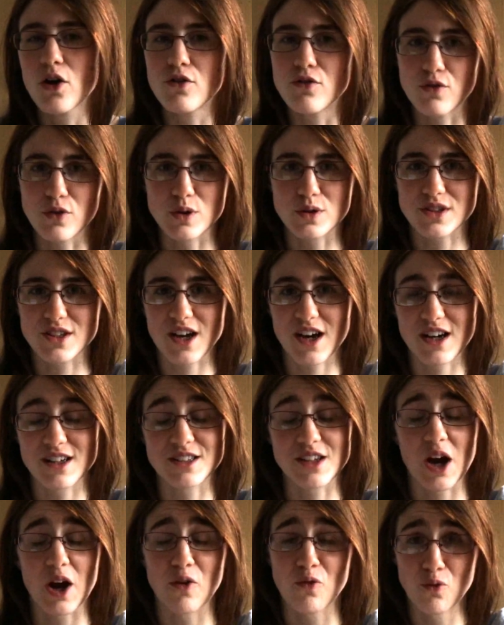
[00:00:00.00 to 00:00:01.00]
4 stars,
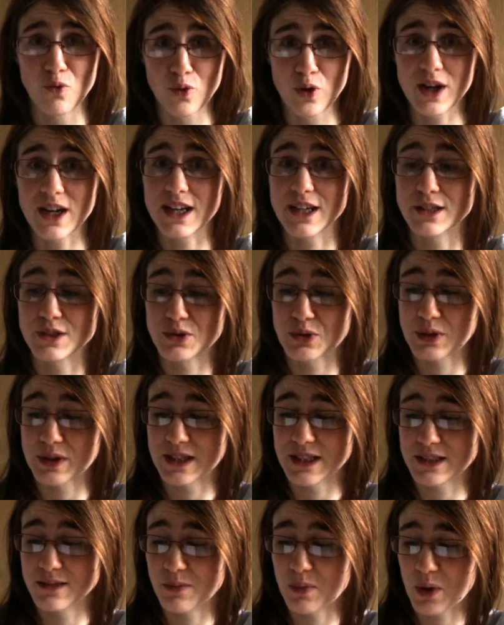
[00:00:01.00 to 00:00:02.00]
I really enjoyed
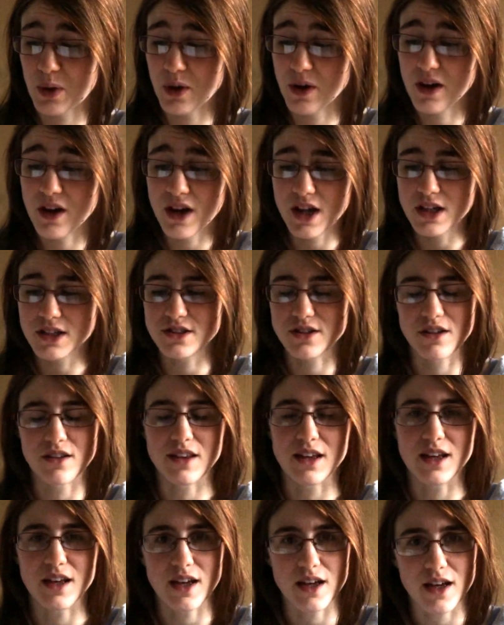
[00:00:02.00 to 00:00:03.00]
this book, so
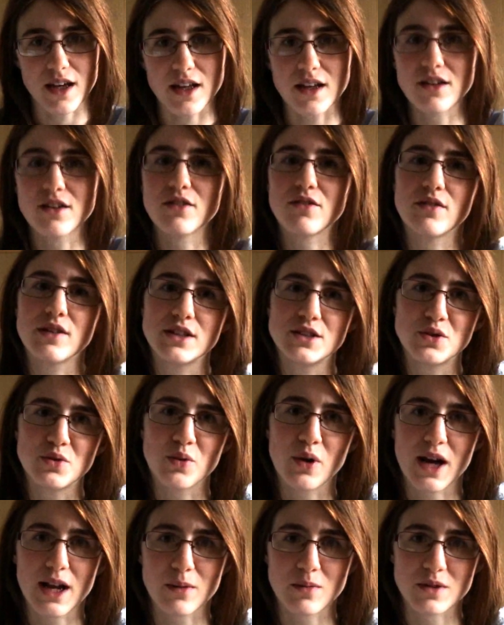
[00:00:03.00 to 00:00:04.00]
the individual
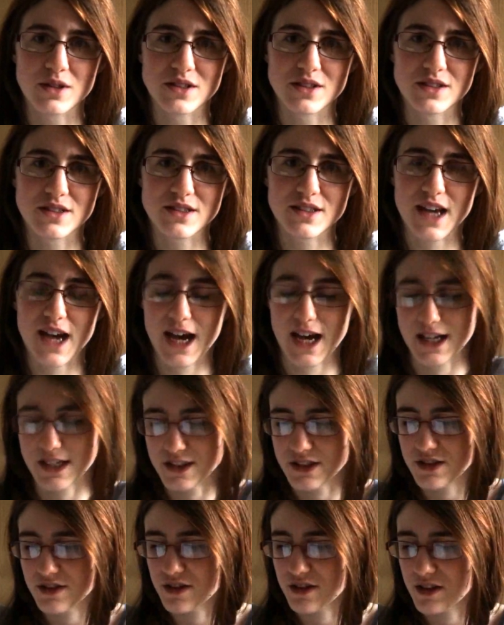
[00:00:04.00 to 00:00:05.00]
elements
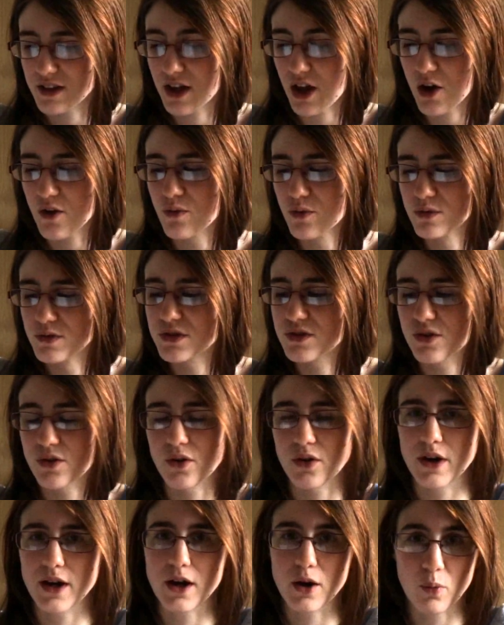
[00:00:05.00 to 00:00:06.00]
and the overall
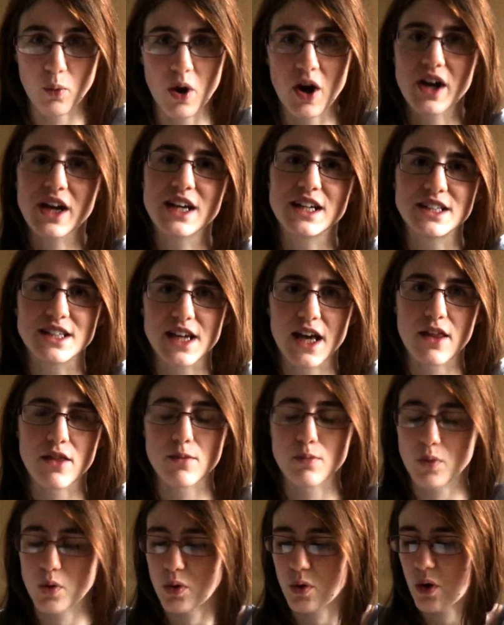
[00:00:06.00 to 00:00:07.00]
story are working together
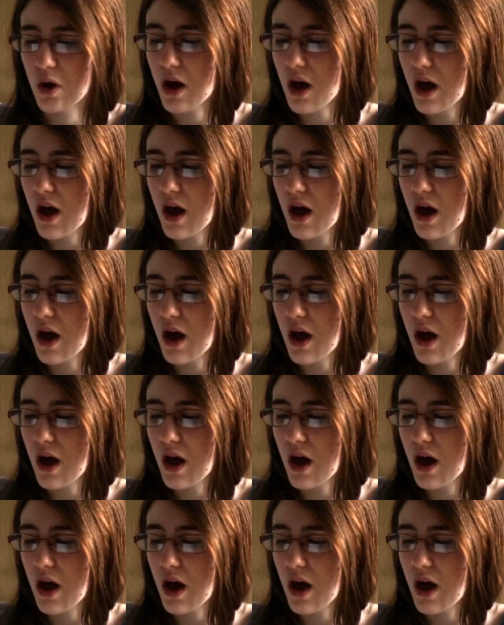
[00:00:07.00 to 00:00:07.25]
more.